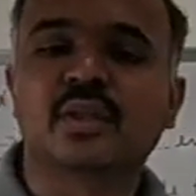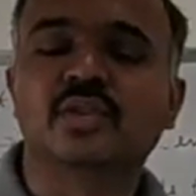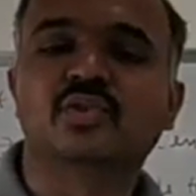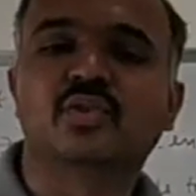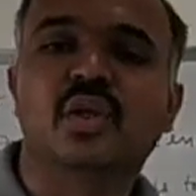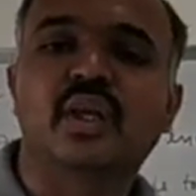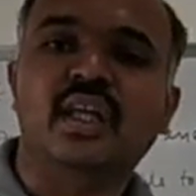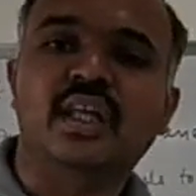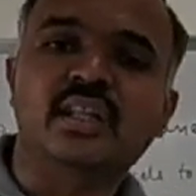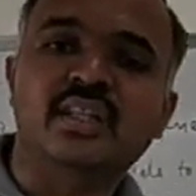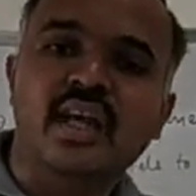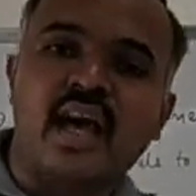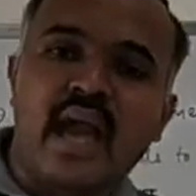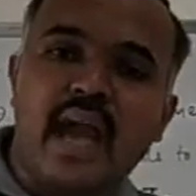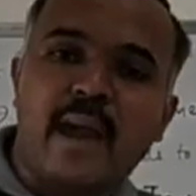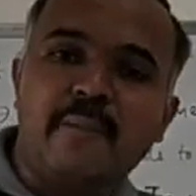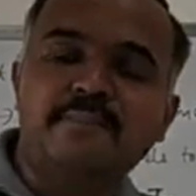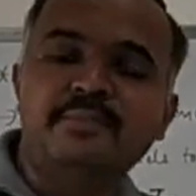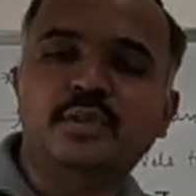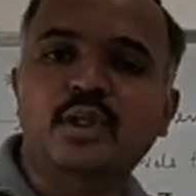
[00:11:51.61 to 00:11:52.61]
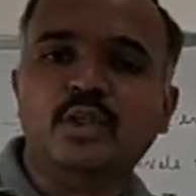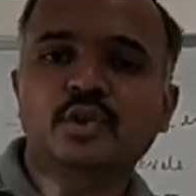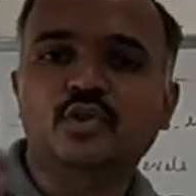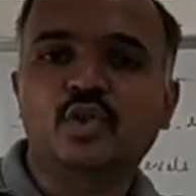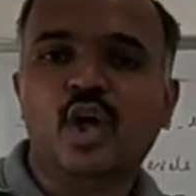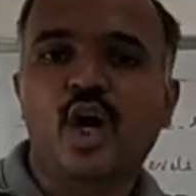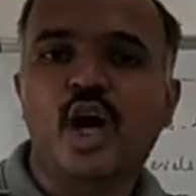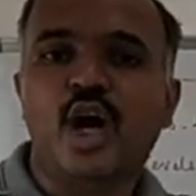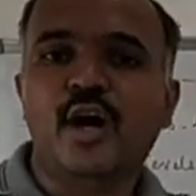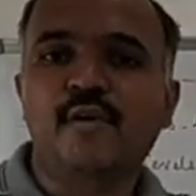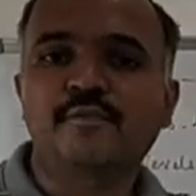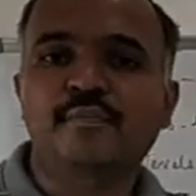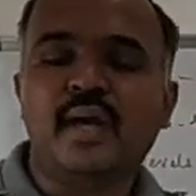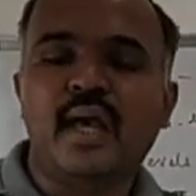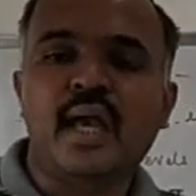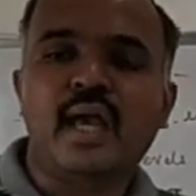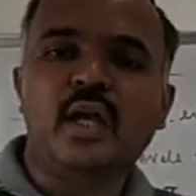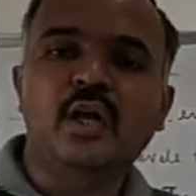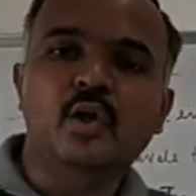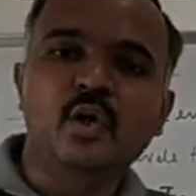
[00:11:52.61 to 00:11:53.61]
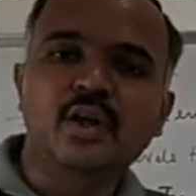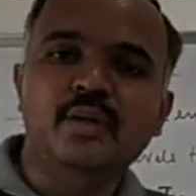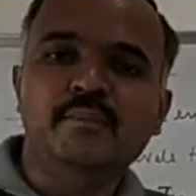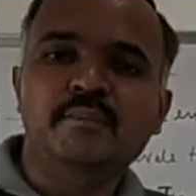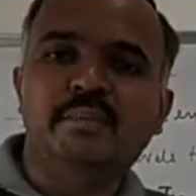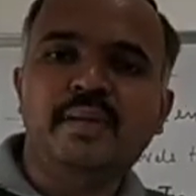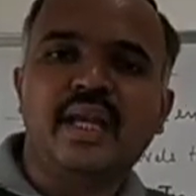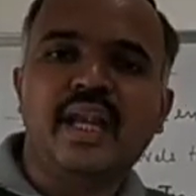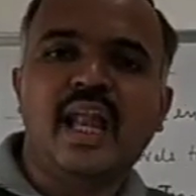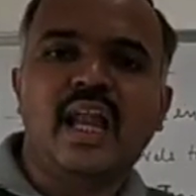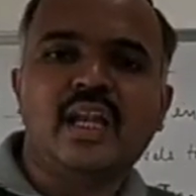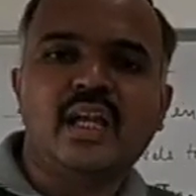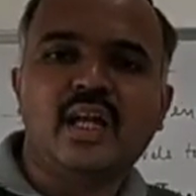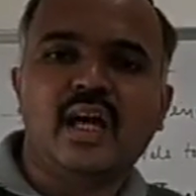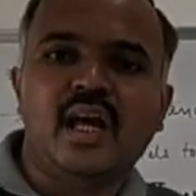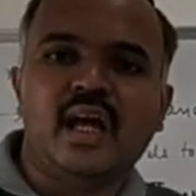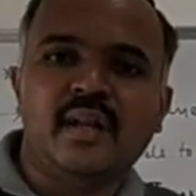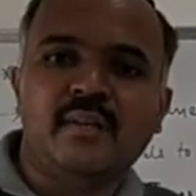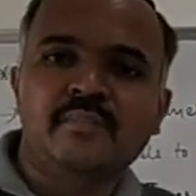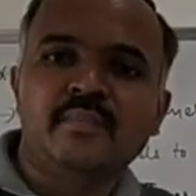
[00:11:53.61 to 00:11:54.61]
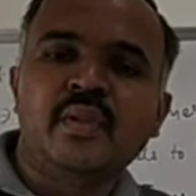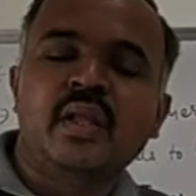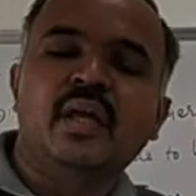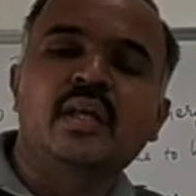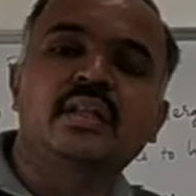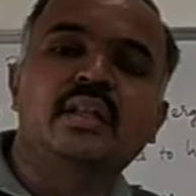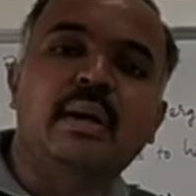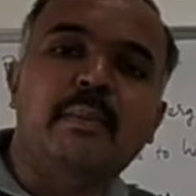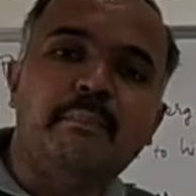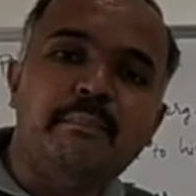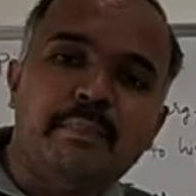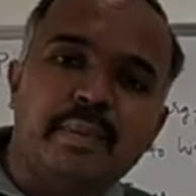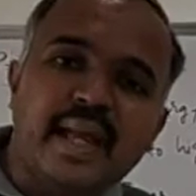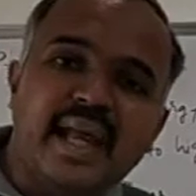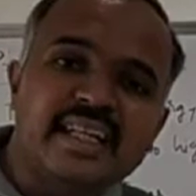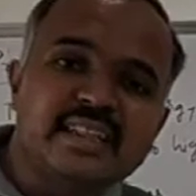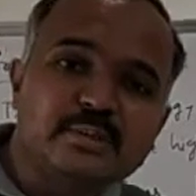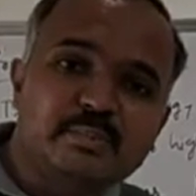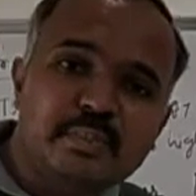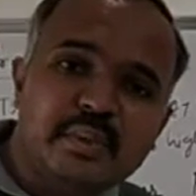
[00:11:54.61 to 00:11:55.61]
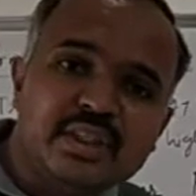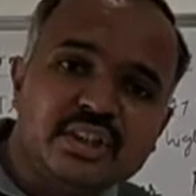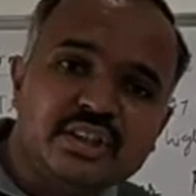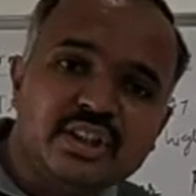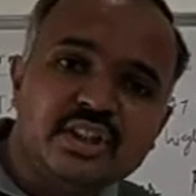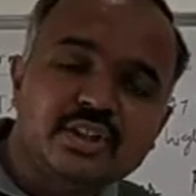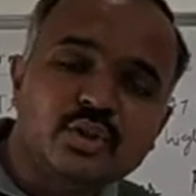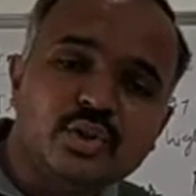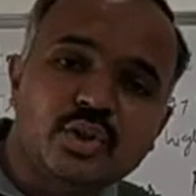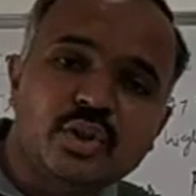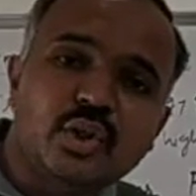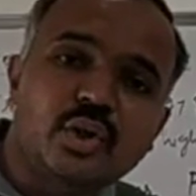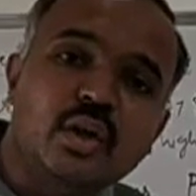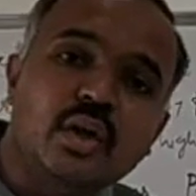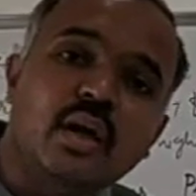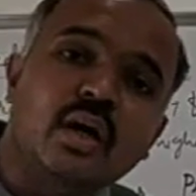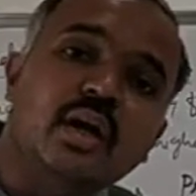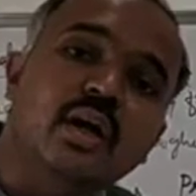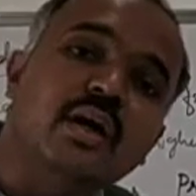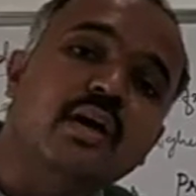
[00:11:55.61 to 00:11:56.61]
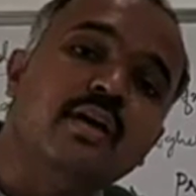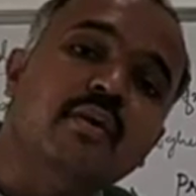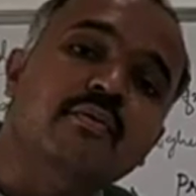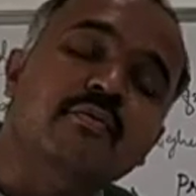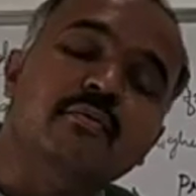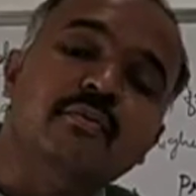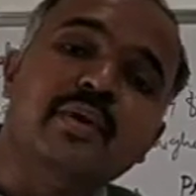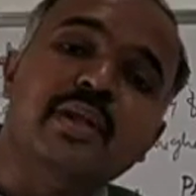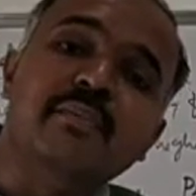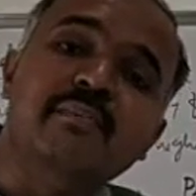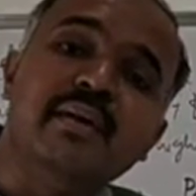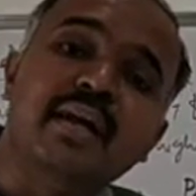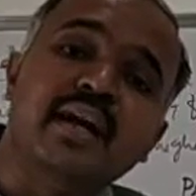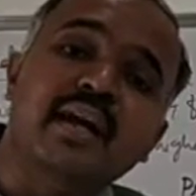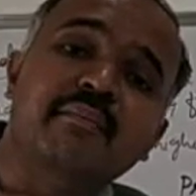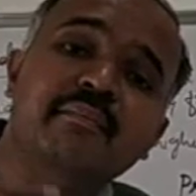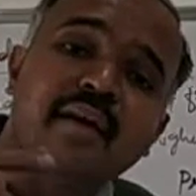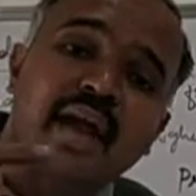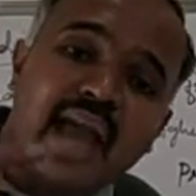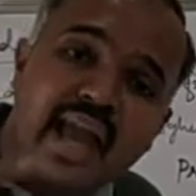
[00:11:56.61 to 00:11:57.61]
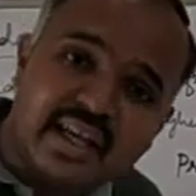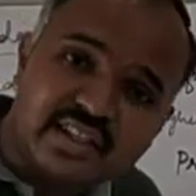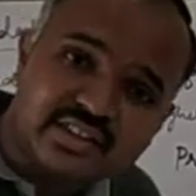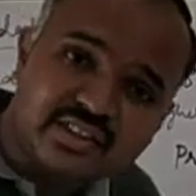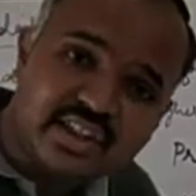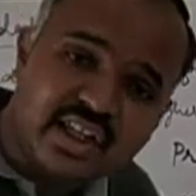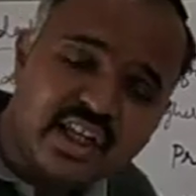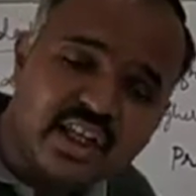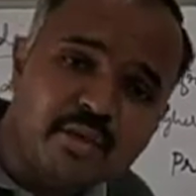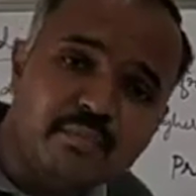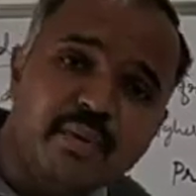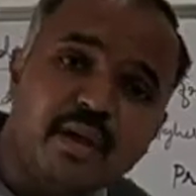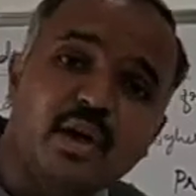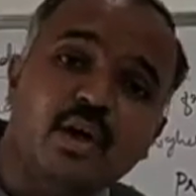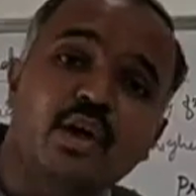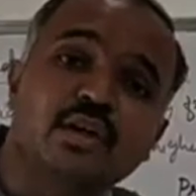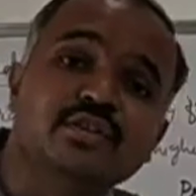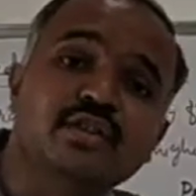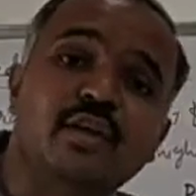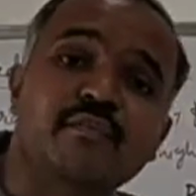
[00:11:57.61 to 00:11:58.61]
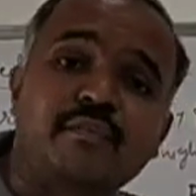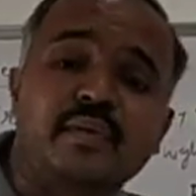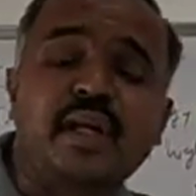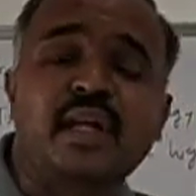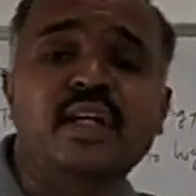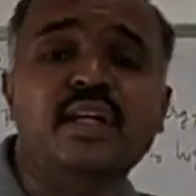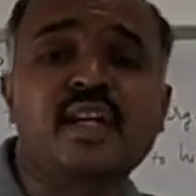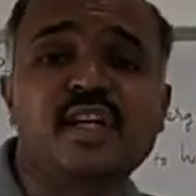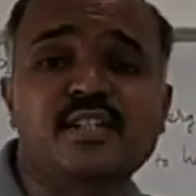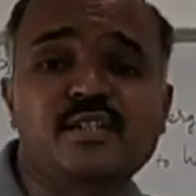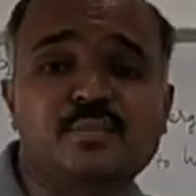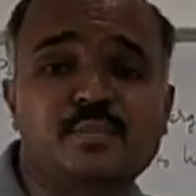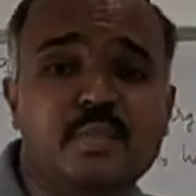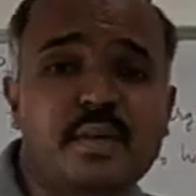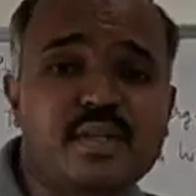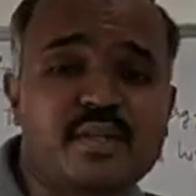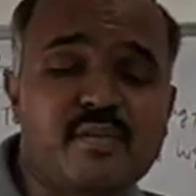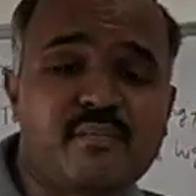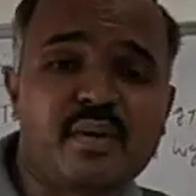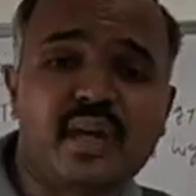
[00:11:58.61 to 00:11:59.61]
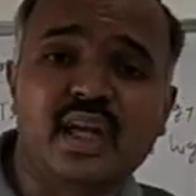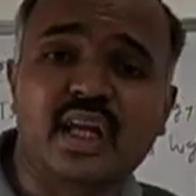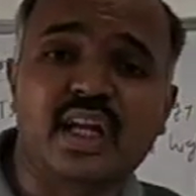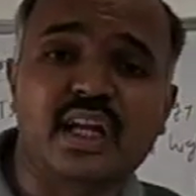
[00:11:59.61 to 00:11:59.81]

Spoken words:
So in the absence of a good predator, the prey species will become extinct because of interspecific